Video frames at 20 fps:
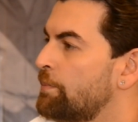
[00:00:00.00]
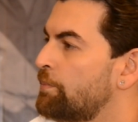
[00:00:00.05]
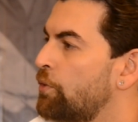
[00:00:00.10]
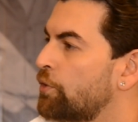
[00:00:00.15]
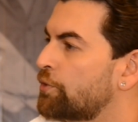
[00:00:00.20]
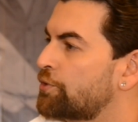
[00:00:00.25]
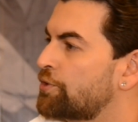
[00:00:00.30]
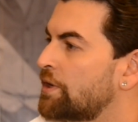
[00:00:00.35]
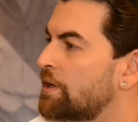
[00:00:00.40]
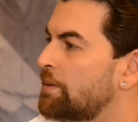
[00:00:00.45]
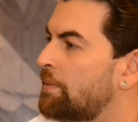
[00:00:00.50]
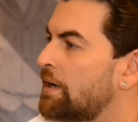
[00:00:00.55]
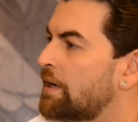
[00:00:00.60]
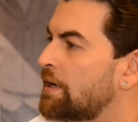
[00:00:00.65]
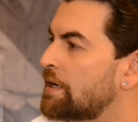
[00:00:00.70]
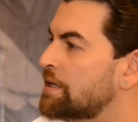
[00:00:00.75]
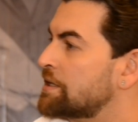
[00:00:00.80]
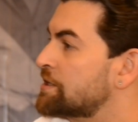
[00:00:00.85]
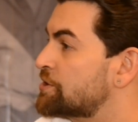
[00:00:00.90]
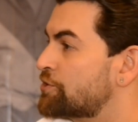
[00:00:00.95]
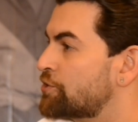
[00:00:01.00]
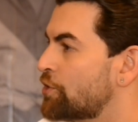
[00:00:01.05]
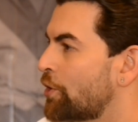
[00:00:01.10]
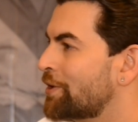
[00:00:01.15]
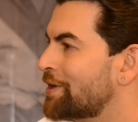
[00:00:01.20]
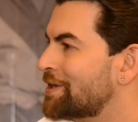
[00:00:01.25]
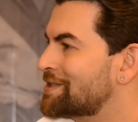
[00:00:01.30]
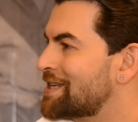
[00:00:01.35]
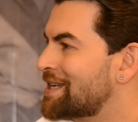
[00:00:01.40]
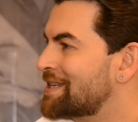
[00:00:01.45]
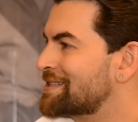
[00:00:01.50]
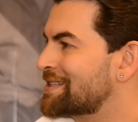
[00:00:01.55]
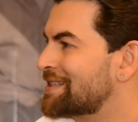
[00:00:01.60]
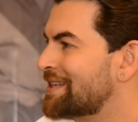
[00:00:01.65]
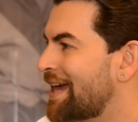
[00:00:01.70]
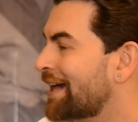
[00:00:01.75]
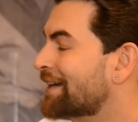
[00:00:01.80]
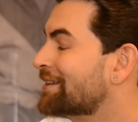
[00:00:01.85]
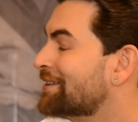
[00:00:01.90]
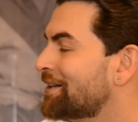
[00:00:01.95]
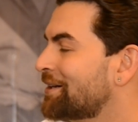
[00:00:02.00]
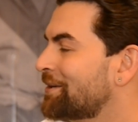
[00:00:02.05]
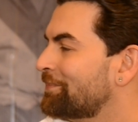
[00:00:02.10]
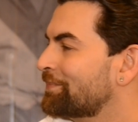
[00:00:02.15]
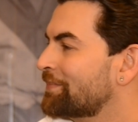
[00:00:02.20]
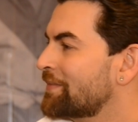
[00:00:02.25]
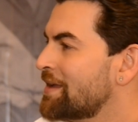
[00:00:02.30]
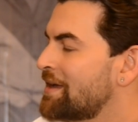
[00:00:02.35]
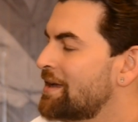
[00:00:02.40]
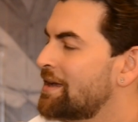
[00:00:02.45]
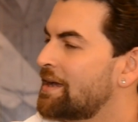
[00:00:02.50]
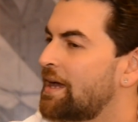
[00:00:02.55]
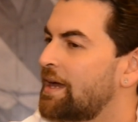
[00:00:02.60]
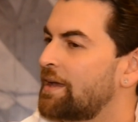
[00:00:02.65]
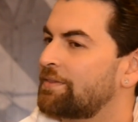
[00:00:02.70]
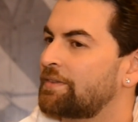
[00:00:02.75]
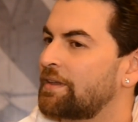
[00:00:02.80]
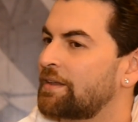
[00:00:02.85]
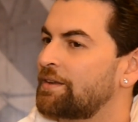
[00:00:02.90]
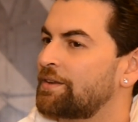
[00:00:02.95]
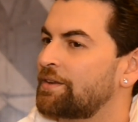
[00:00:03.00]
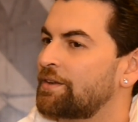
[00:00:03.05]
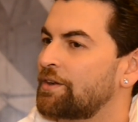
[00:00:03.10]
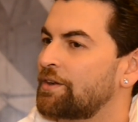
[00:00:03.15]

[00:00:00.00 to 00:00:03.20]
portray my histrionics as an actor mm -hmm. and then